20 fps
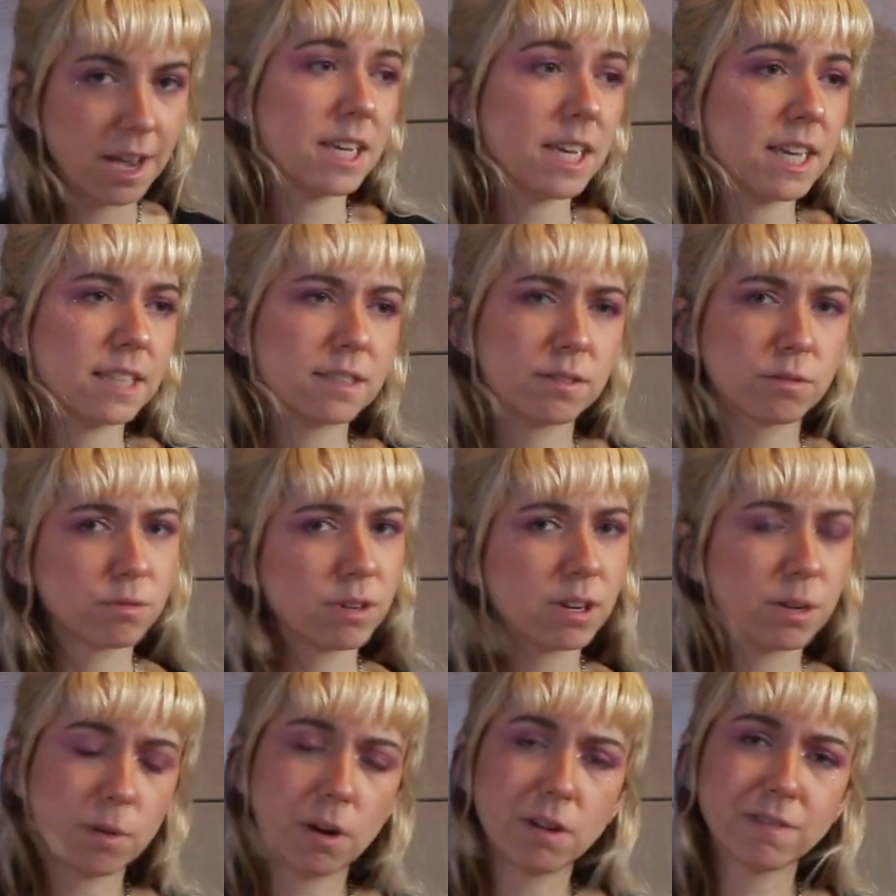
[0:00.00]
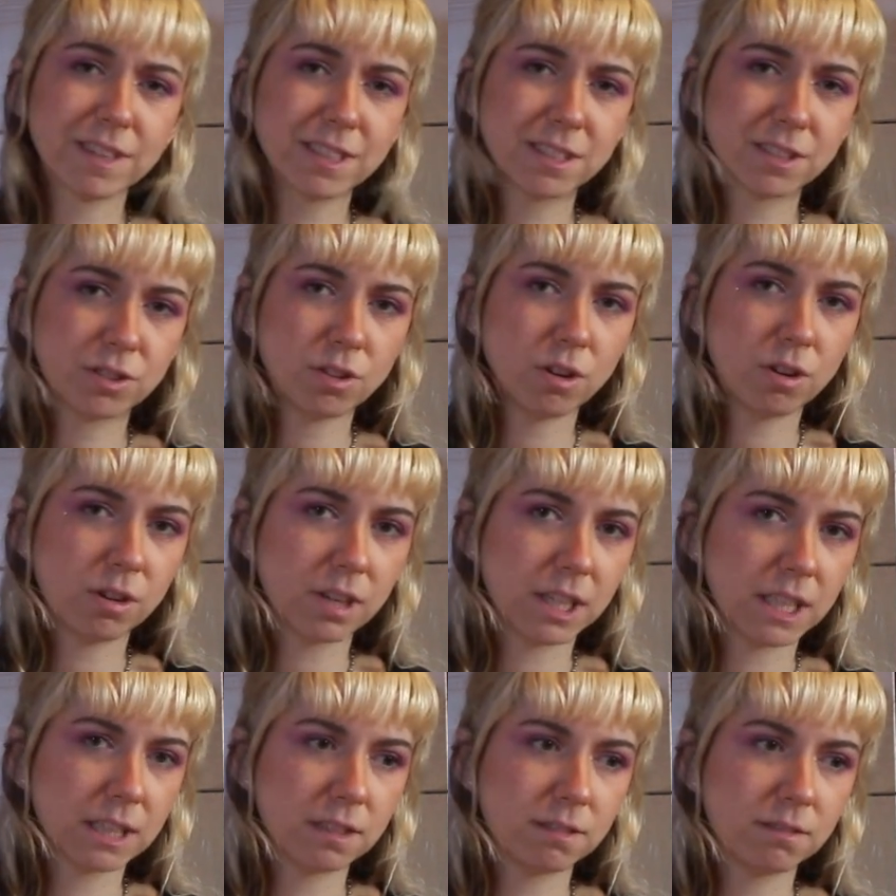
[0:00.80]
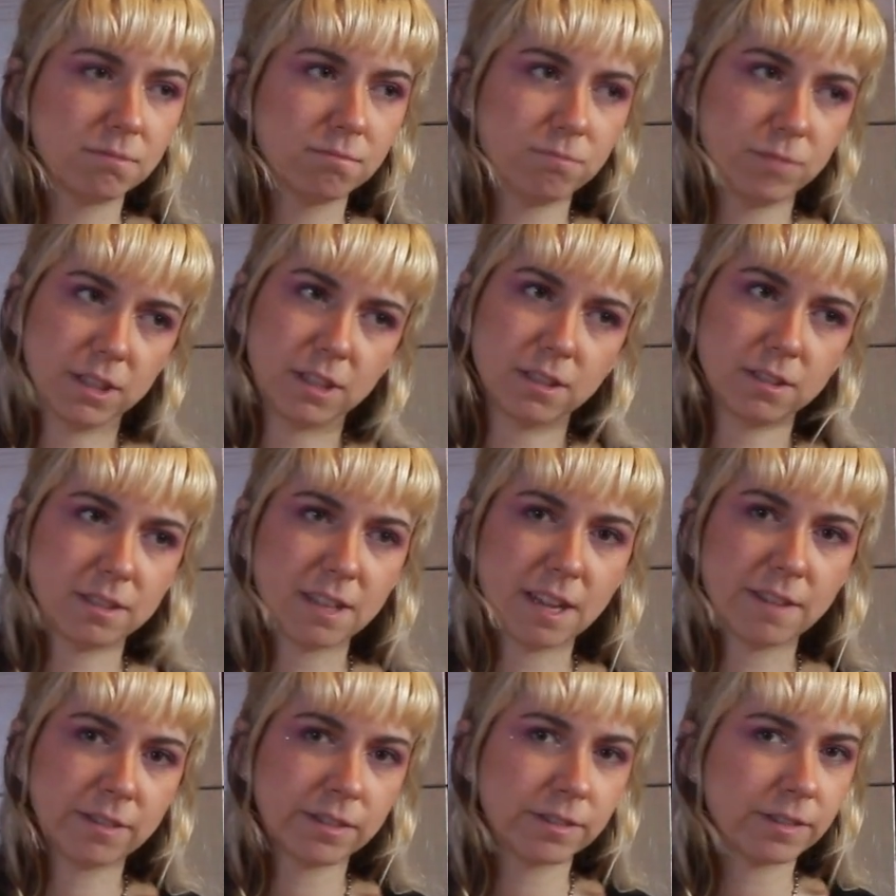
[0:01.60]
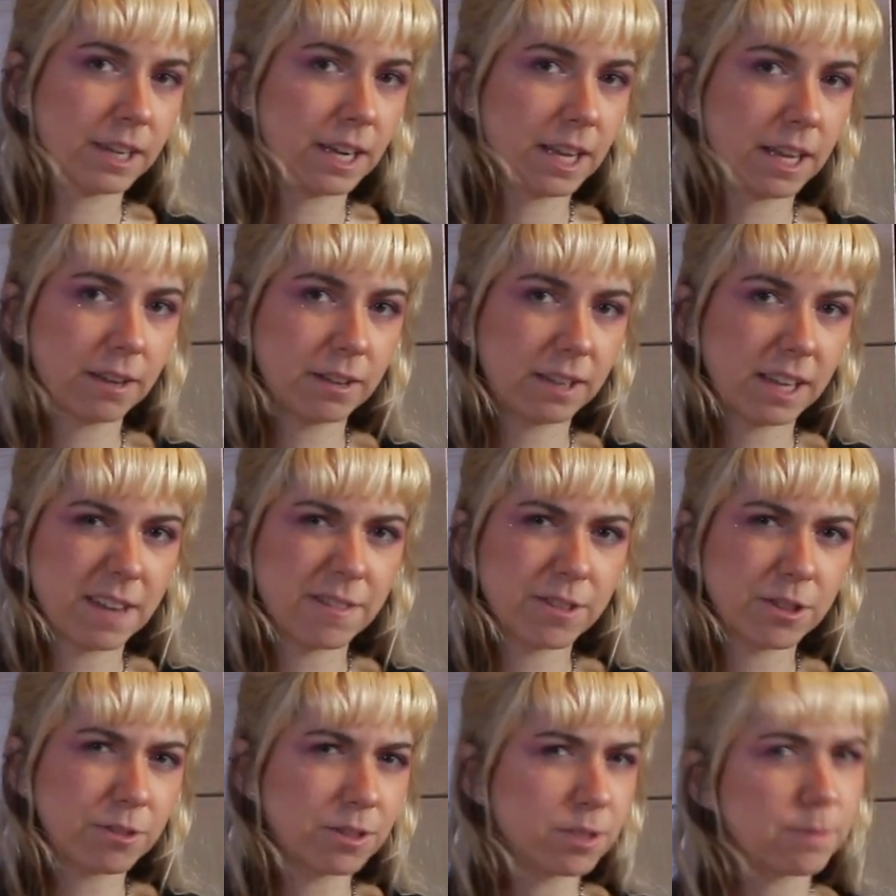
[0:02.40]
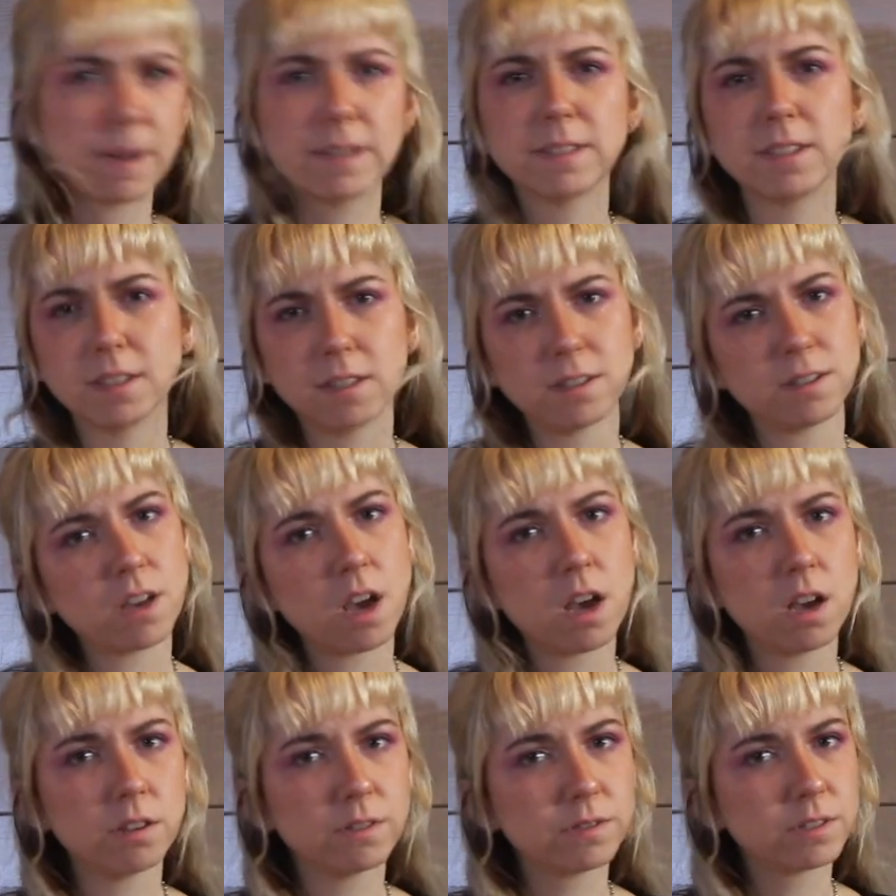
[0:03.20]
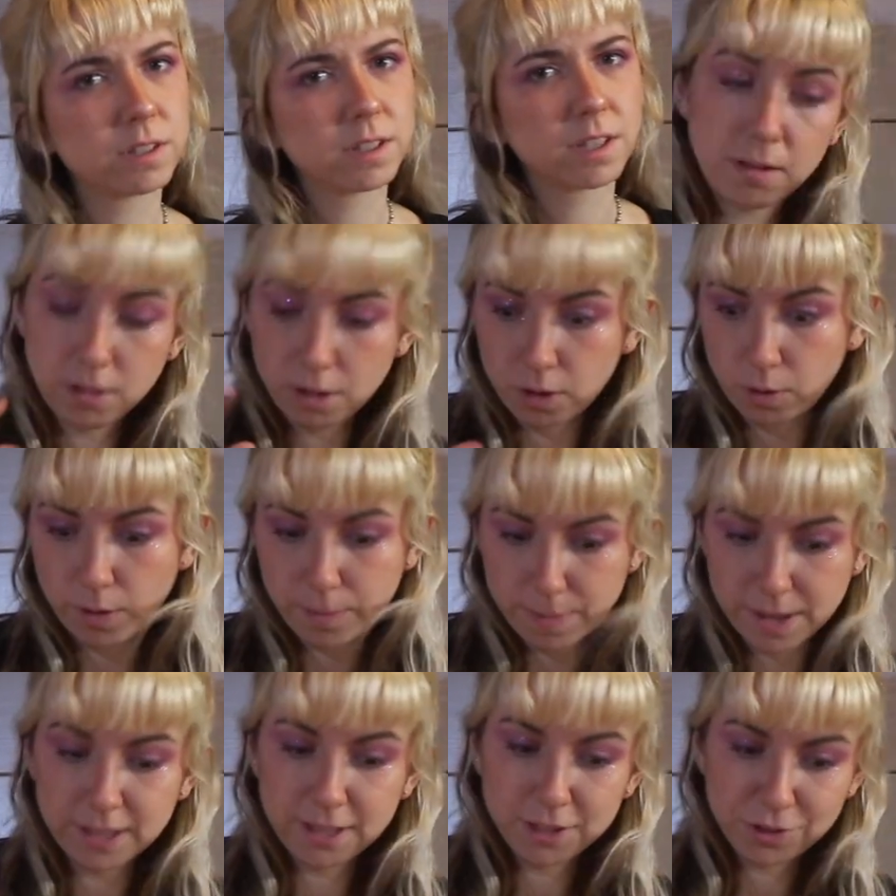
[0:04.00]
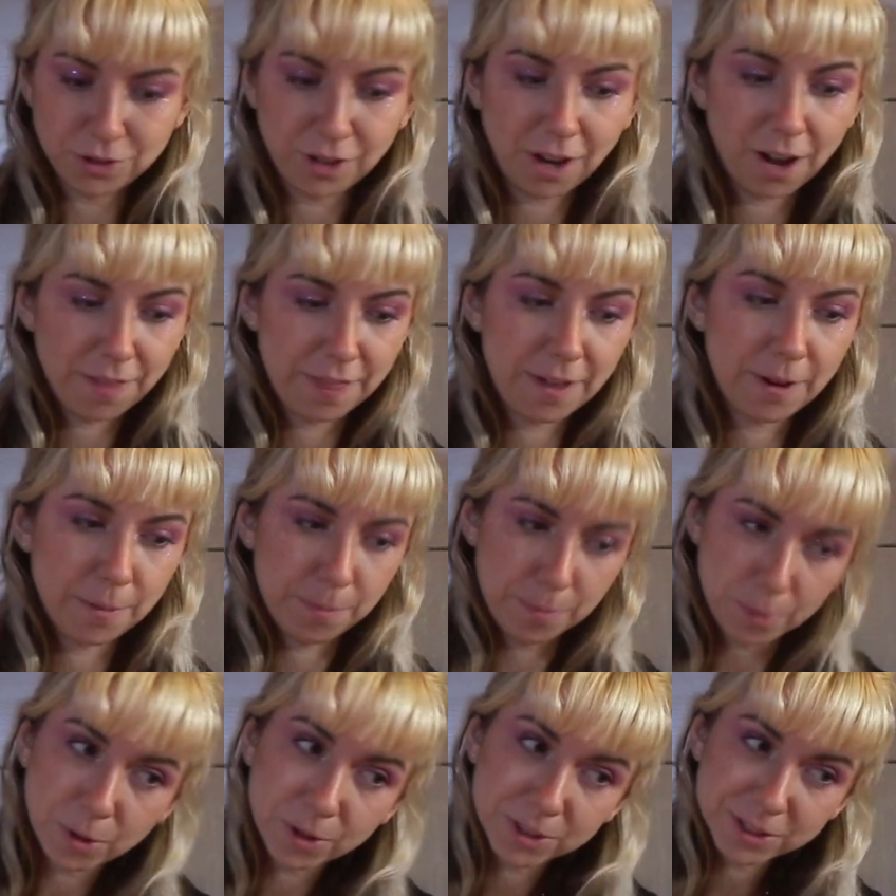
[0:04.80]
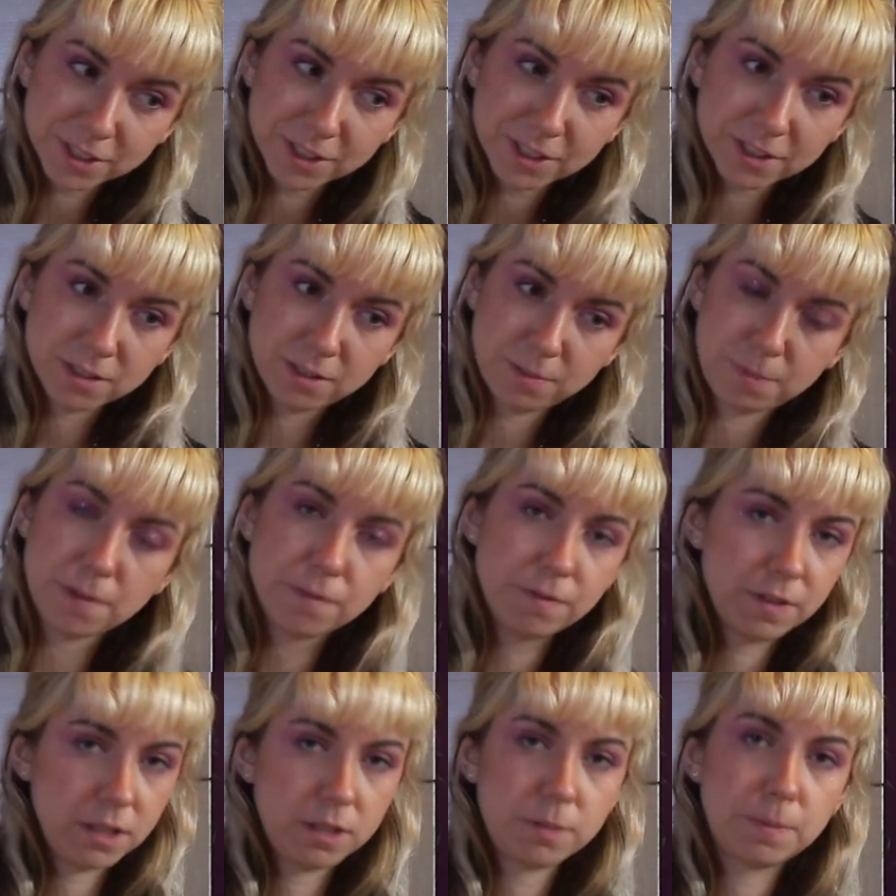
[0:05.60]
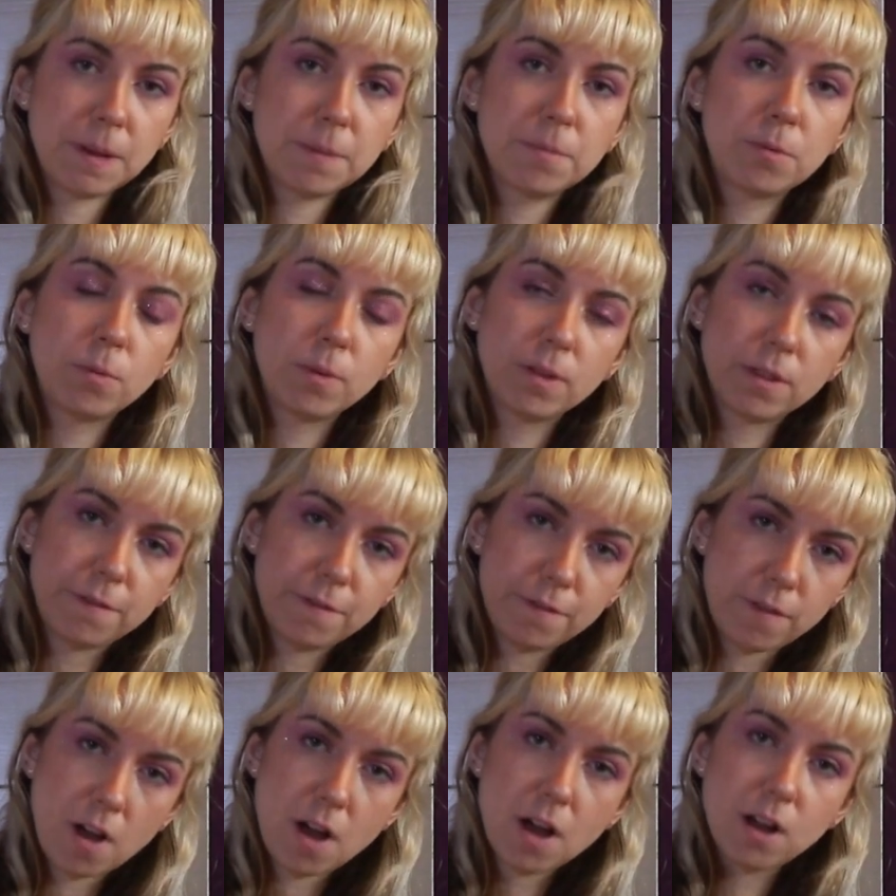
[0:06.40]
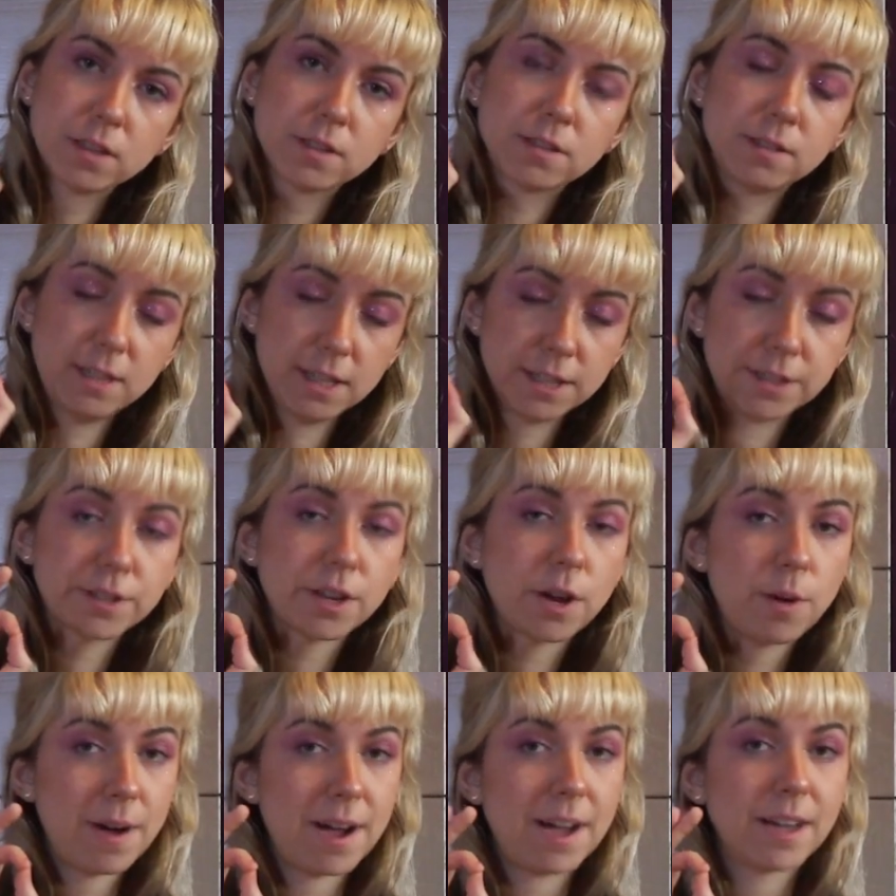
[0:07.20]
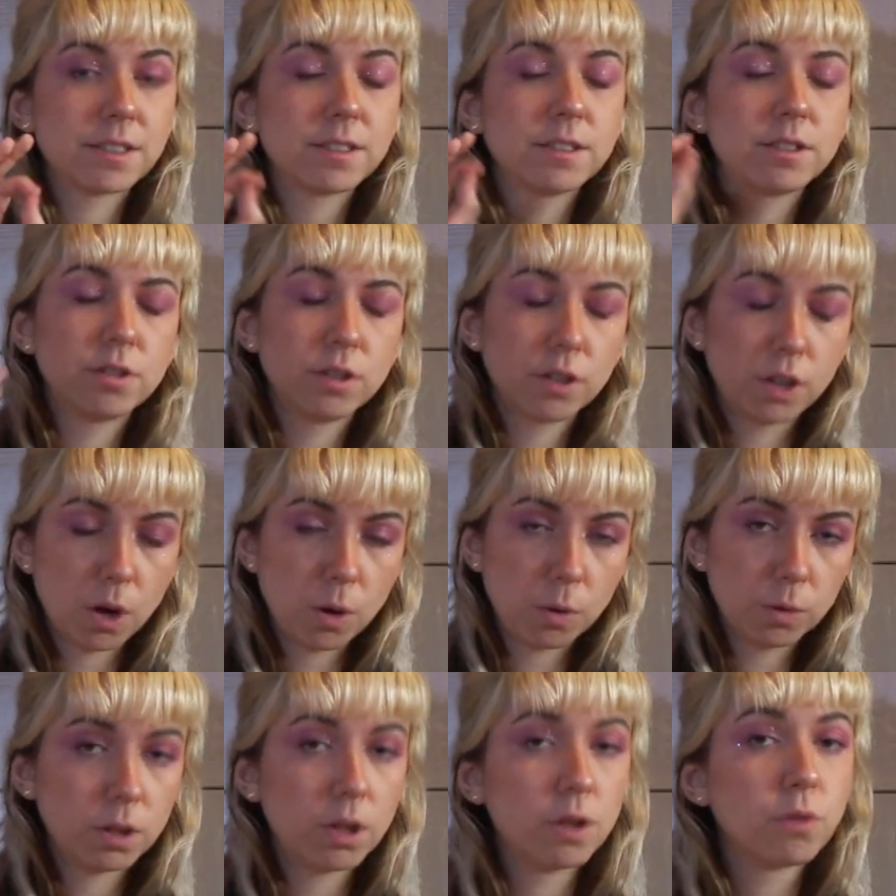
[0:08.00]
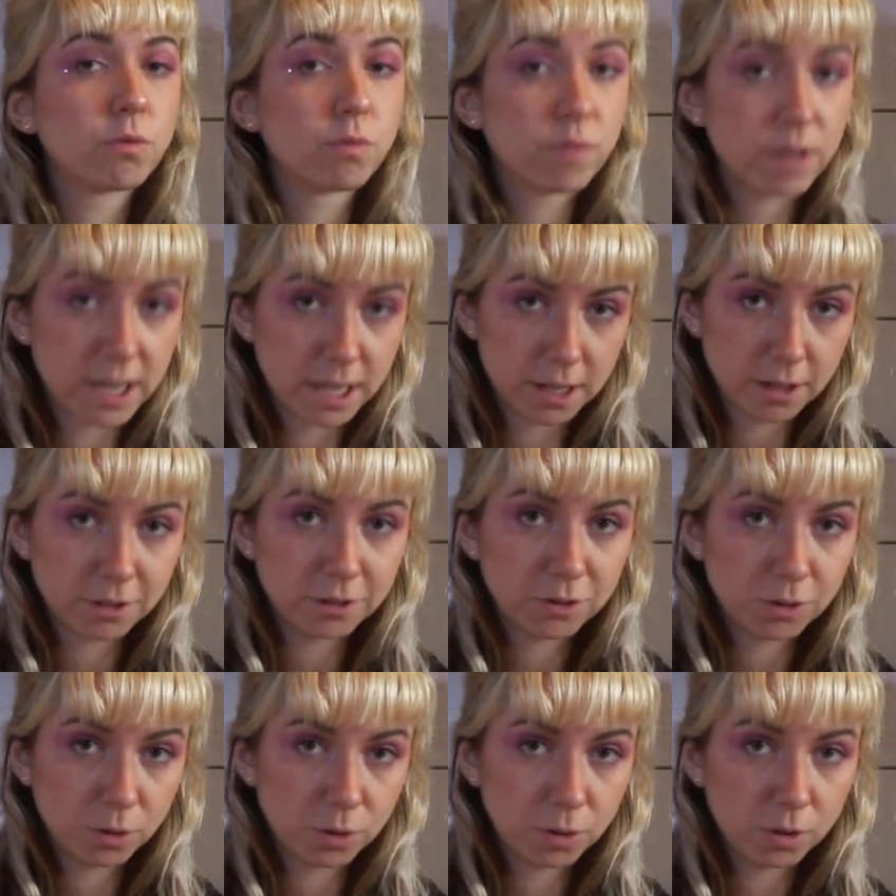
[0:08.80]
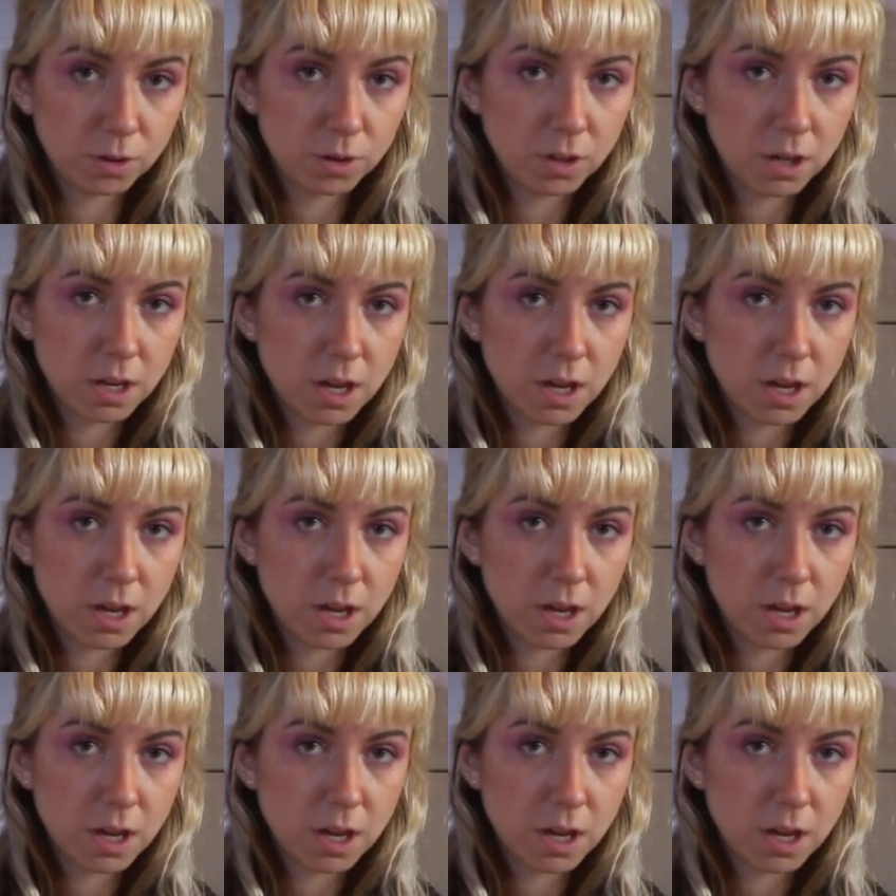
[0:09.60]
It's a really well written song, and we just never really gave it the respect it deserved. Look, we may disregard their importance, but Village People were the first disco act to go on an arena tour.